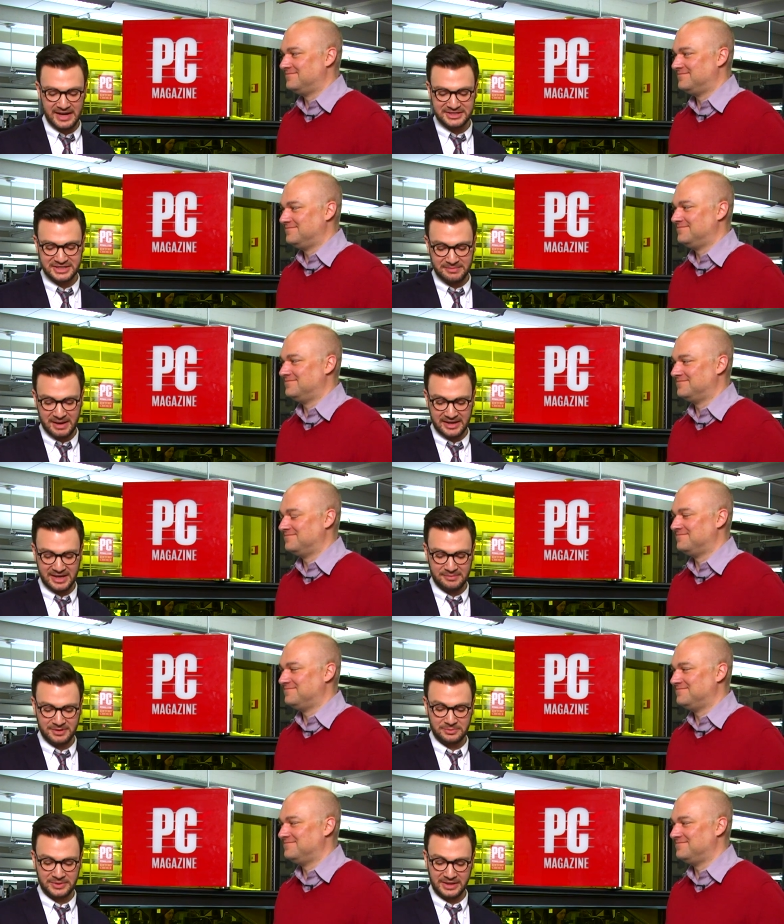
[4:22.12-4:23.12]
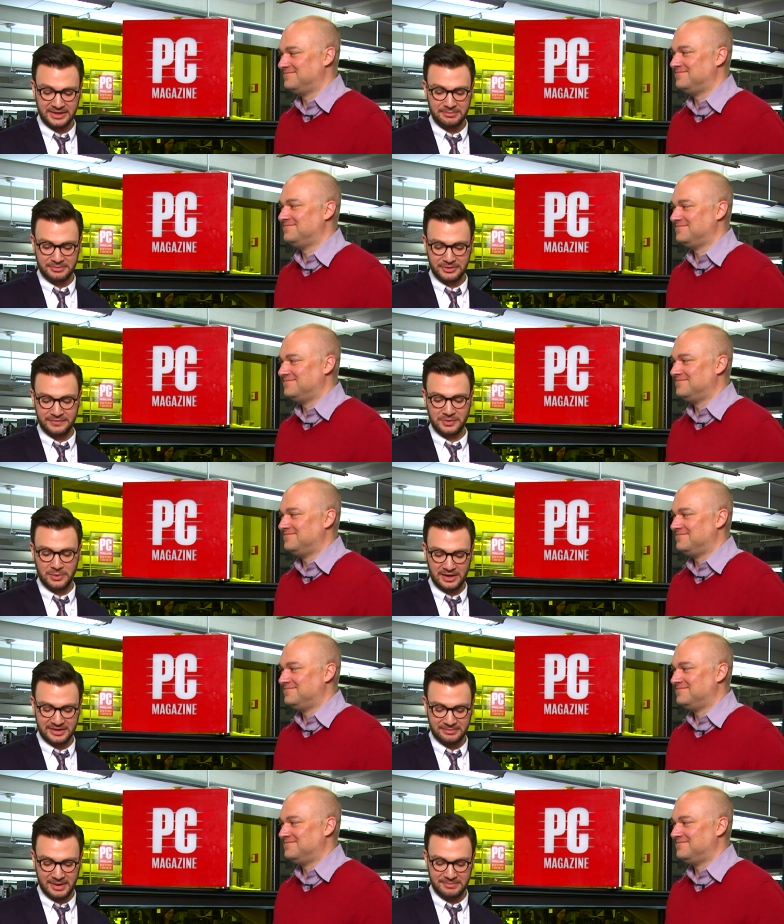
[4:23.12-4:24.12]
Speaker 1: H D M I cable really improve the
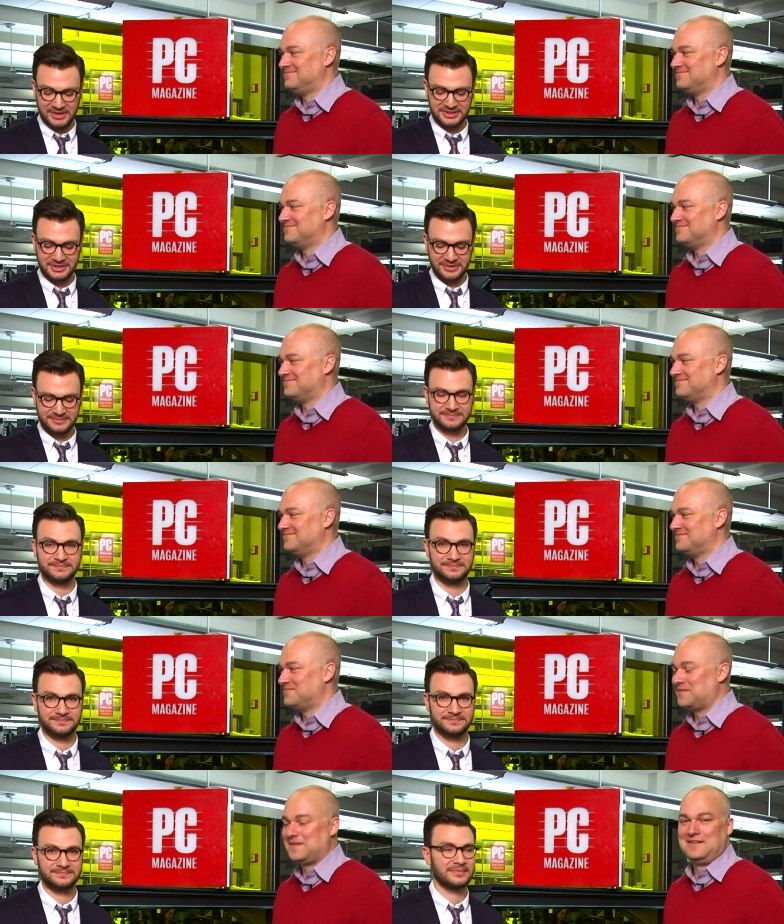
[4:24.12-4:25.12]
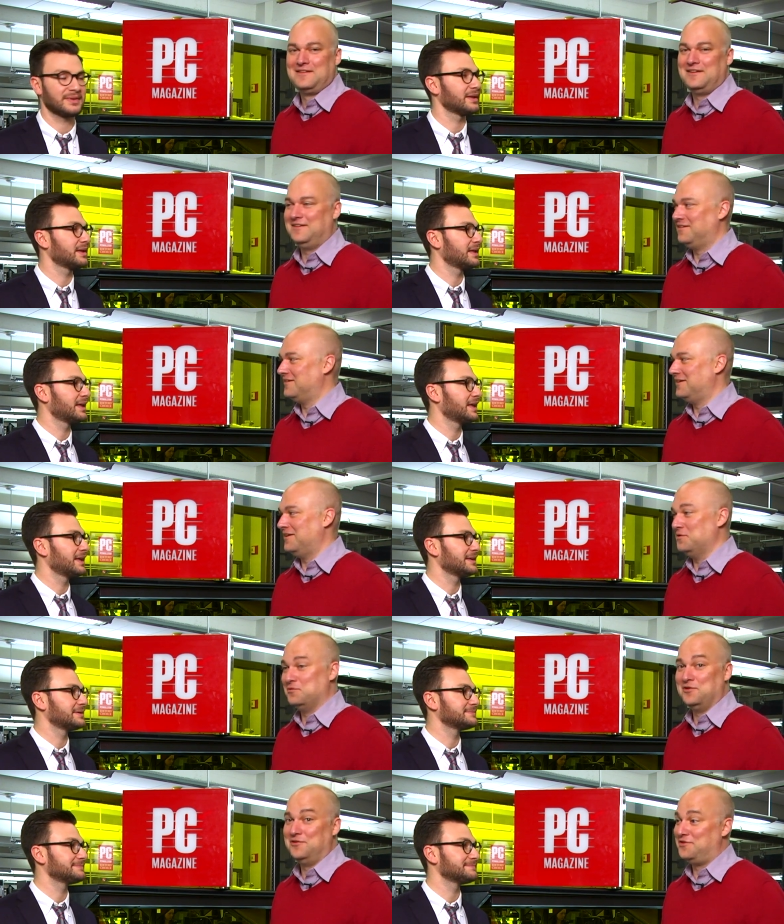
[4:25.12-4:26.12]
quality of my picture? In a
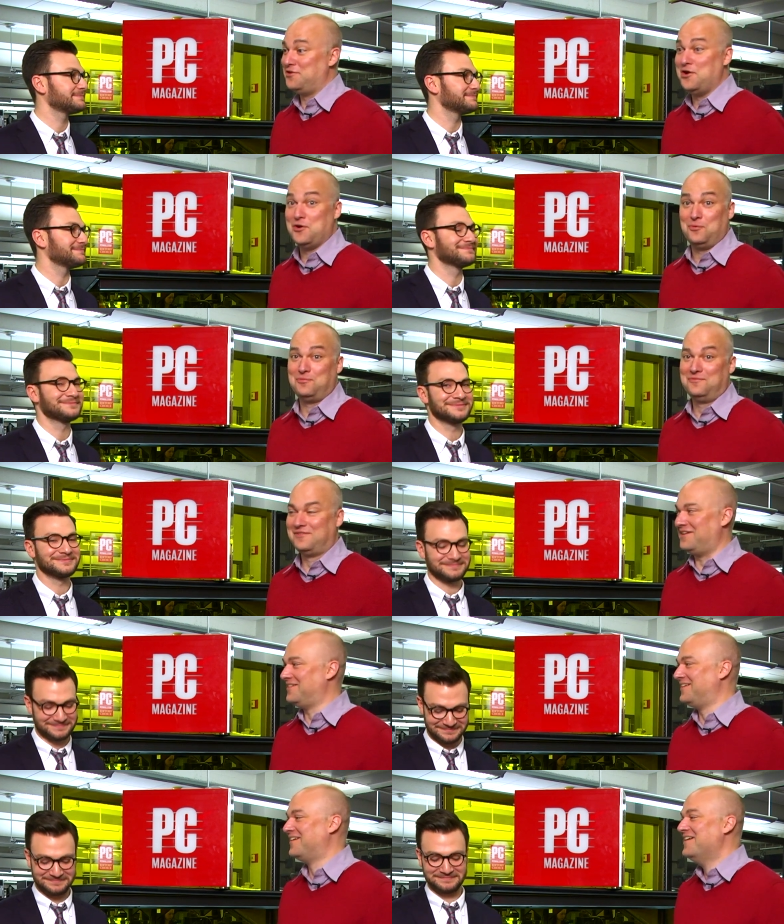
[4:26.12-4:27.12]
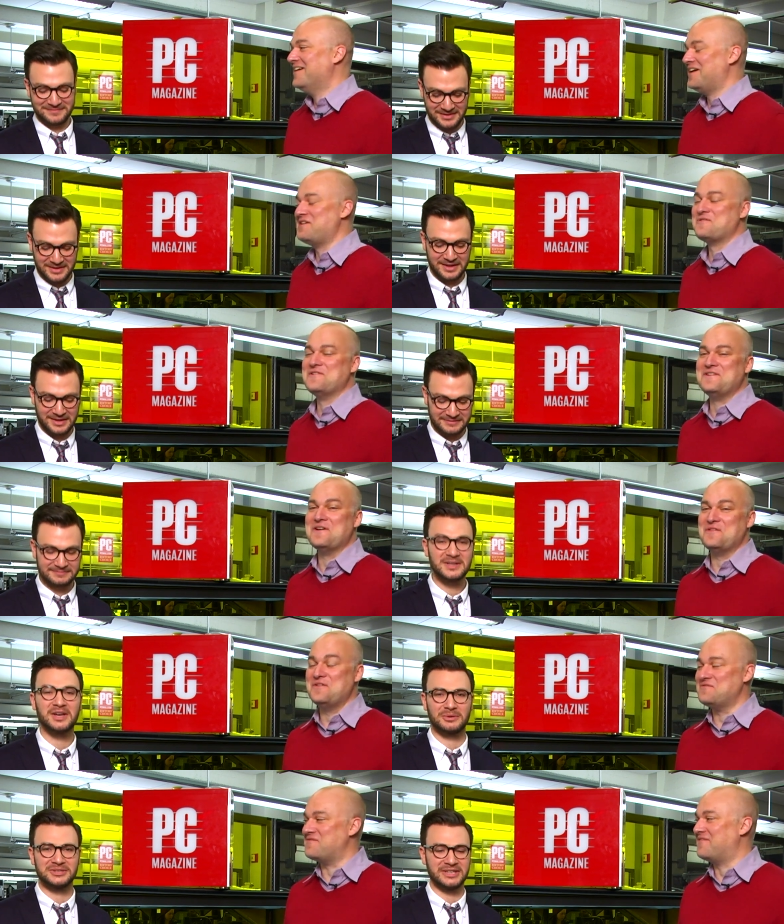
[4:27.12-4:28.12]
word, no. In a word, no.
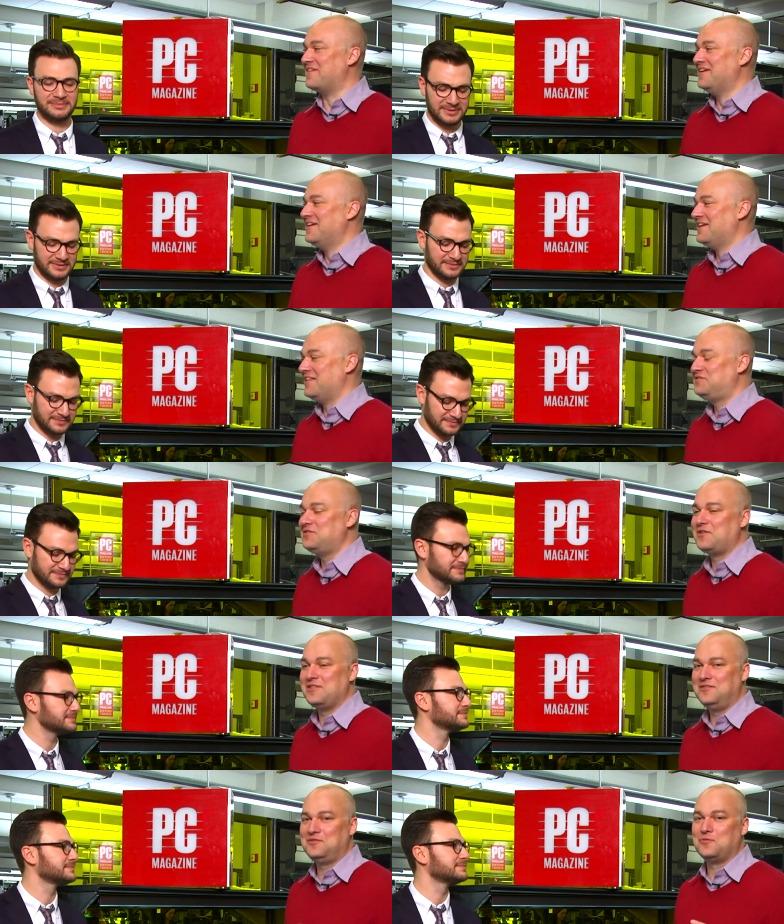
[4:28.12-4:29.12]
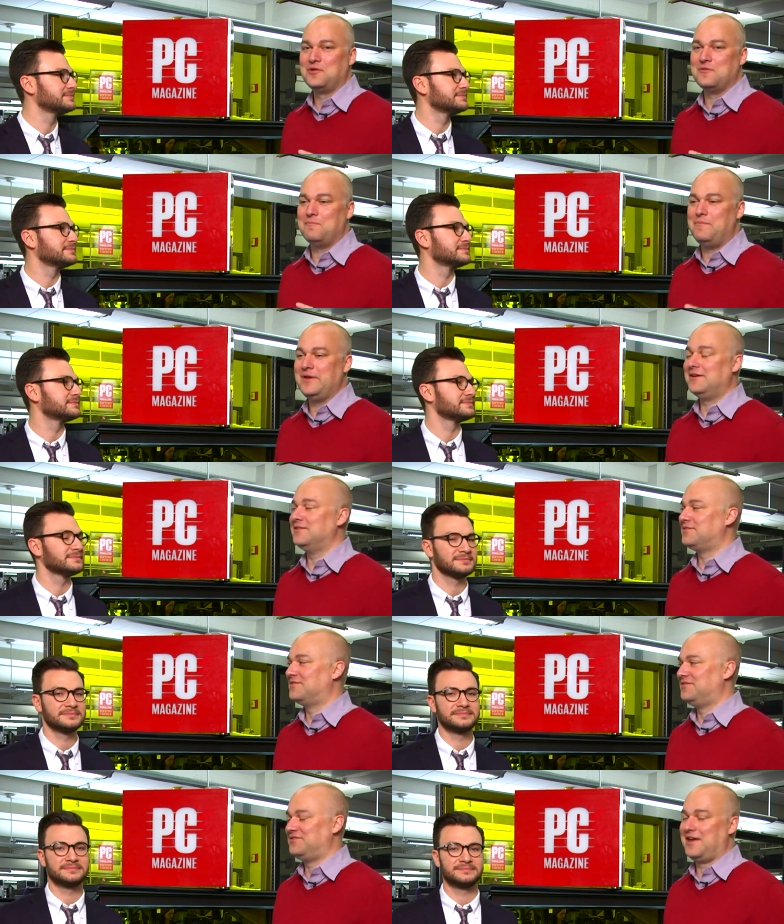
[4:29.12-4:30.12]
Speaker 2: They're Go cheap. This is, this is one of the biggest
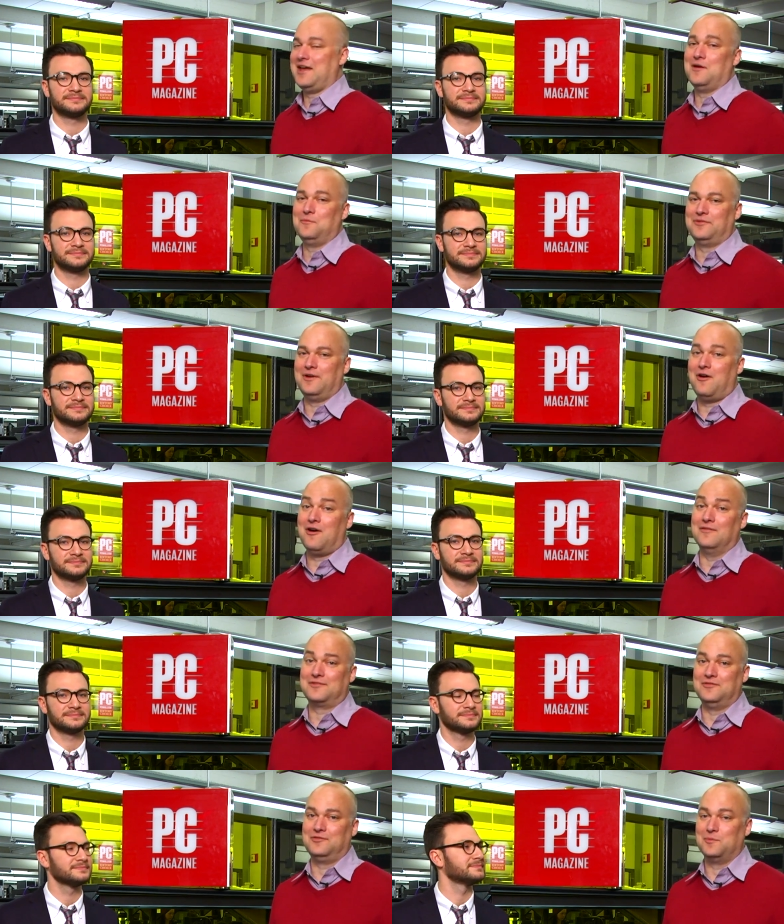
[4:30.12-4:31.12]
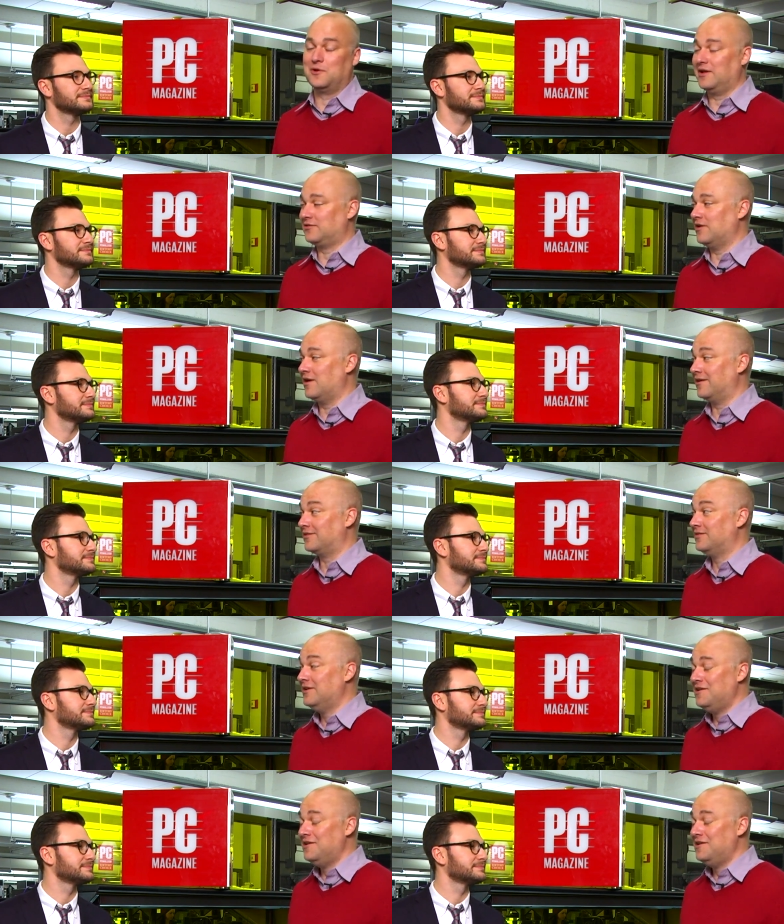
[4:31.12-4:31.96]
scams in all of consumer electronics.